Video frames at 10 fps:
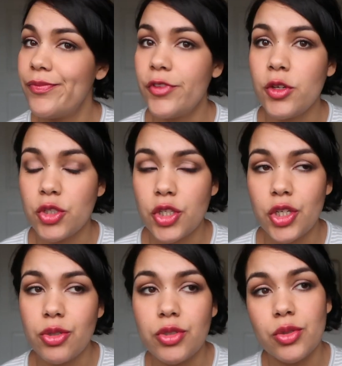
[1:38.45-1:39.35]
future
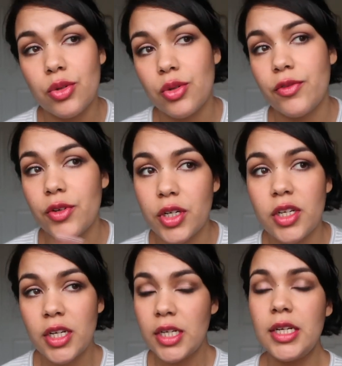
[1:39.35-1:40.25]
use or for
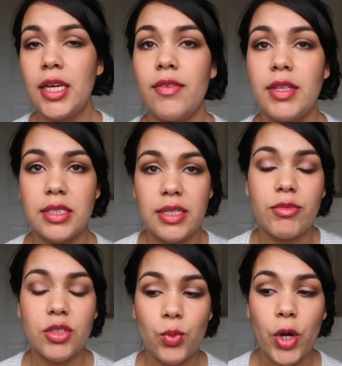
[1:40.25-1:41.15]
if this
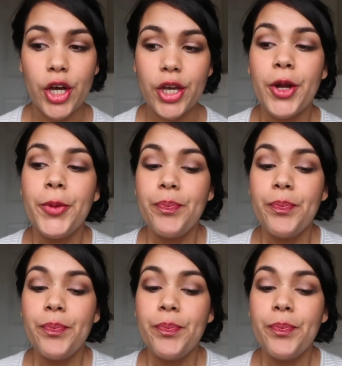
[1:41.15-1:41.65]
attempt doesn't work.